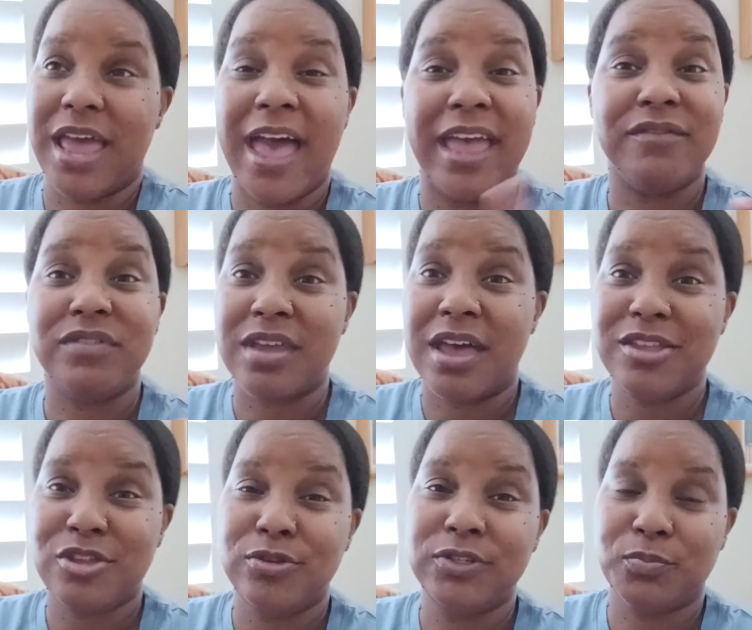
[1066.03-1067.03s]
I have not
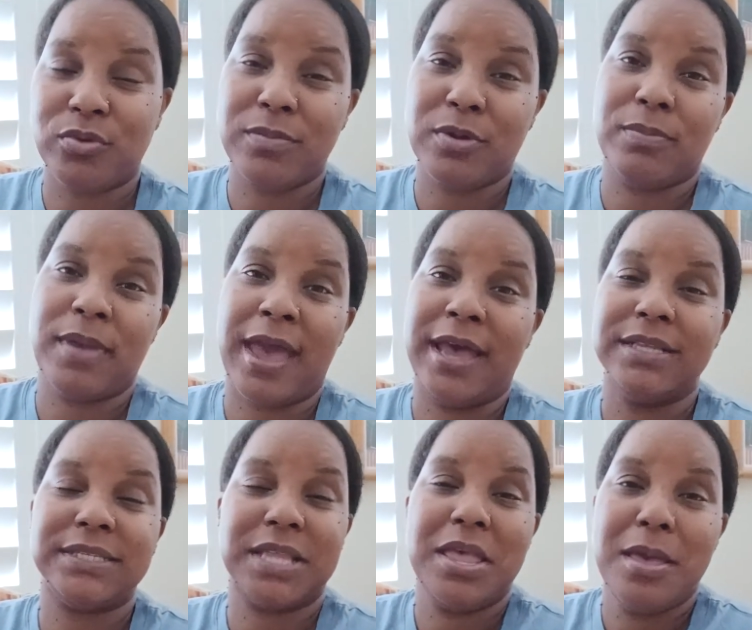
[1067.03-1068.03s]
used Premier
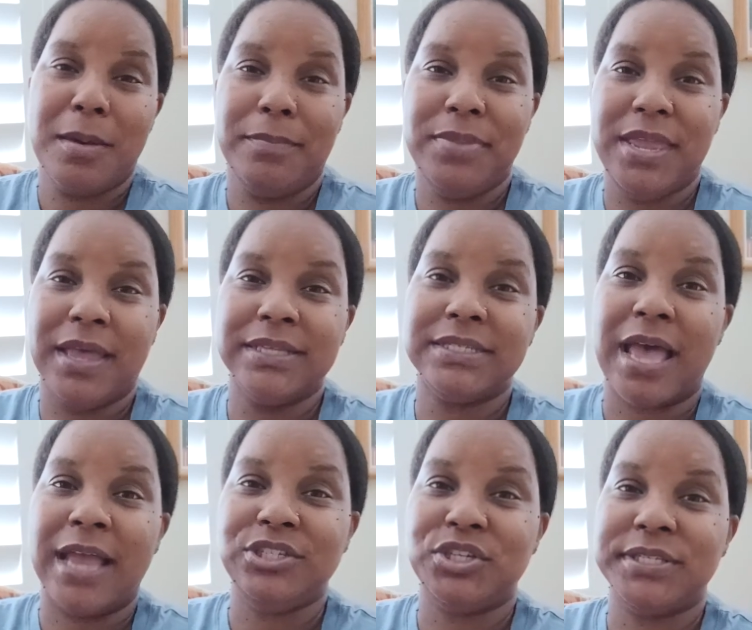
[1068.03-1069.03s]
Pass because
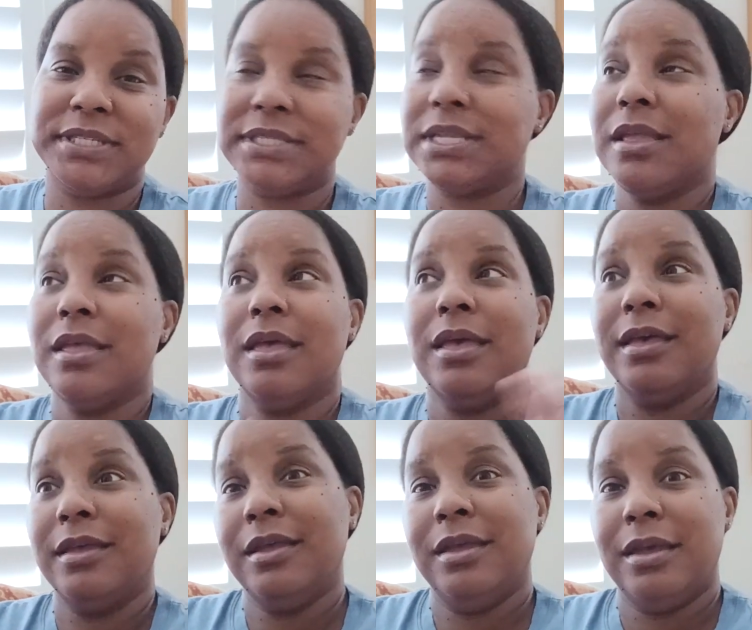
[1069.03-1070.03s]

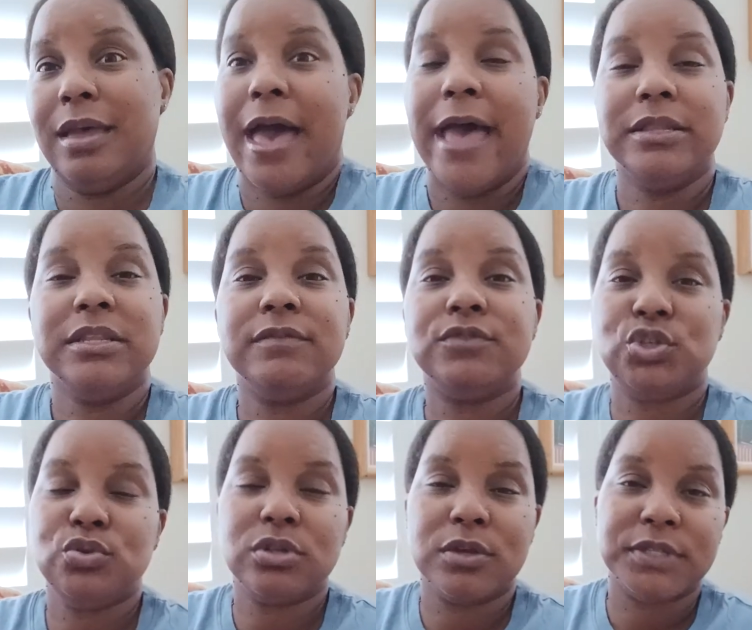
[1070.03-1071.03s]
I live
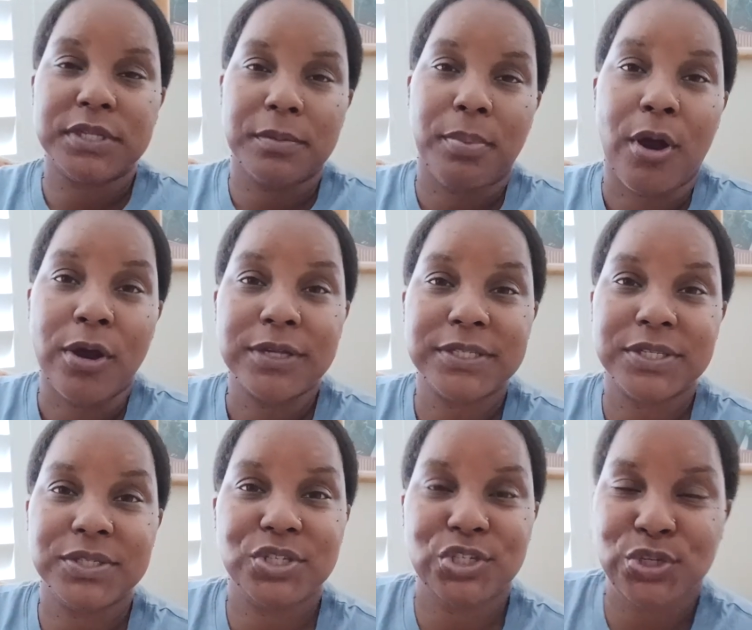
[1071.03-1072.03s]
too close to the
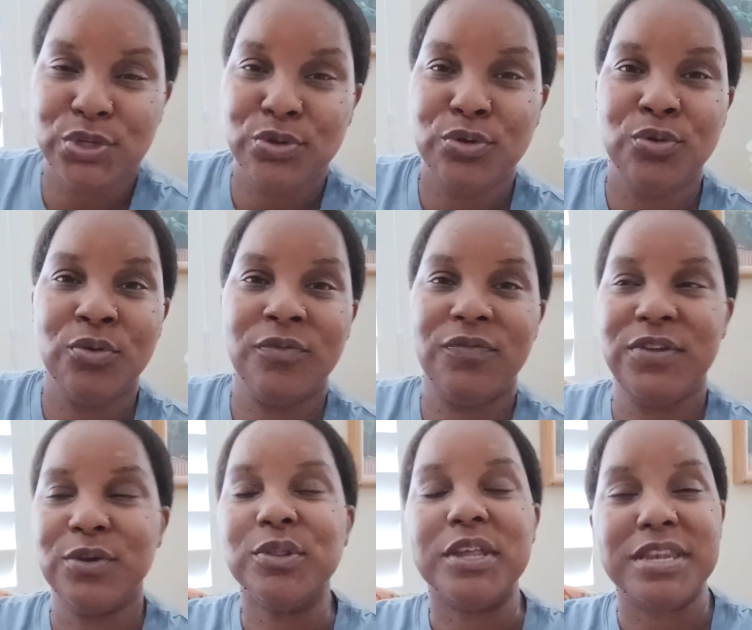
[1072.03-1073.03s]
parks to
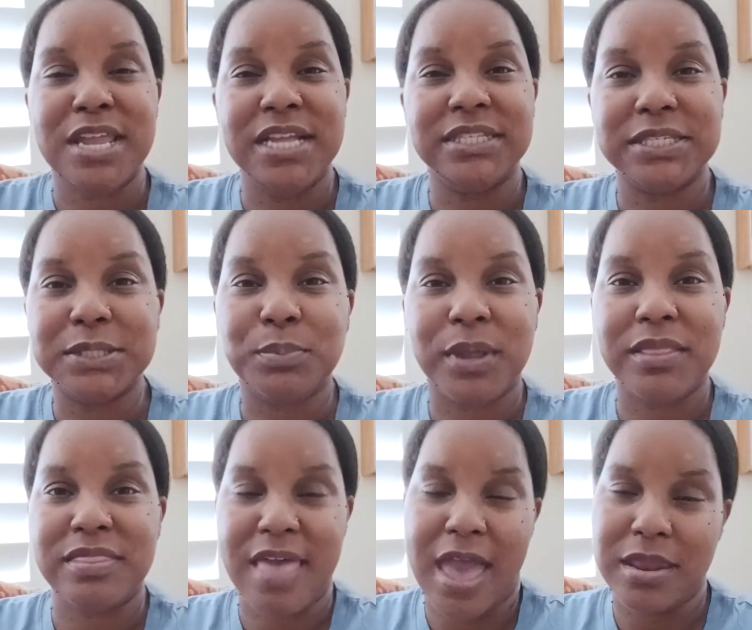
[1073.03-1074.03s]
feel the need to
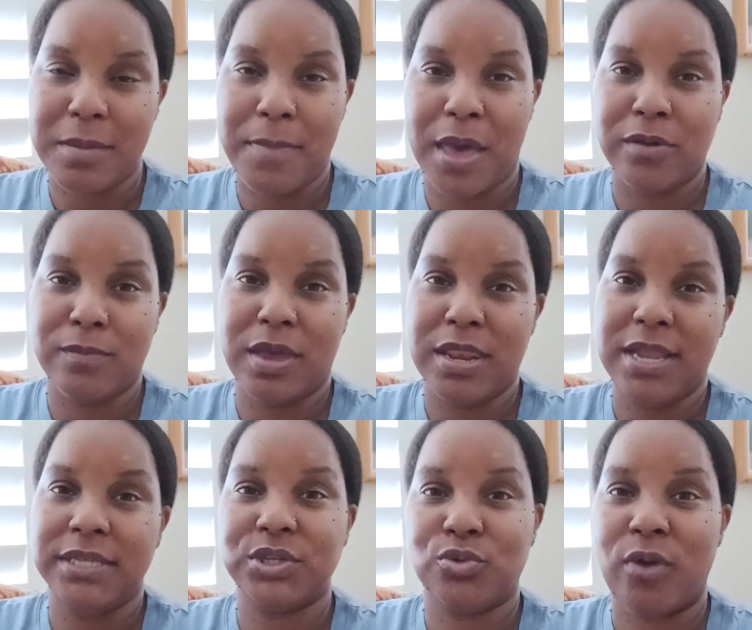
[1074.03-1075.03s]
spend that amount of money
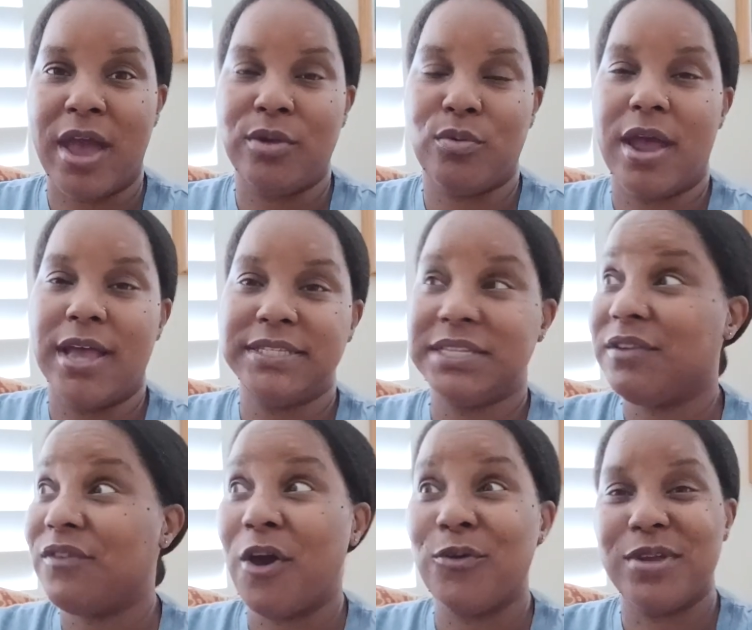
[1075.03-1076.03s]
to ride rides that
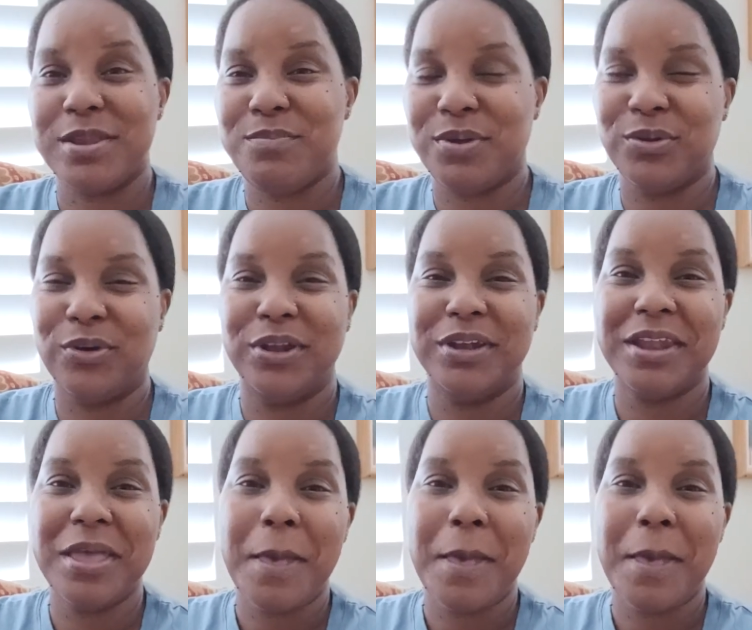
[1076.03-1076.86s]
I've already been on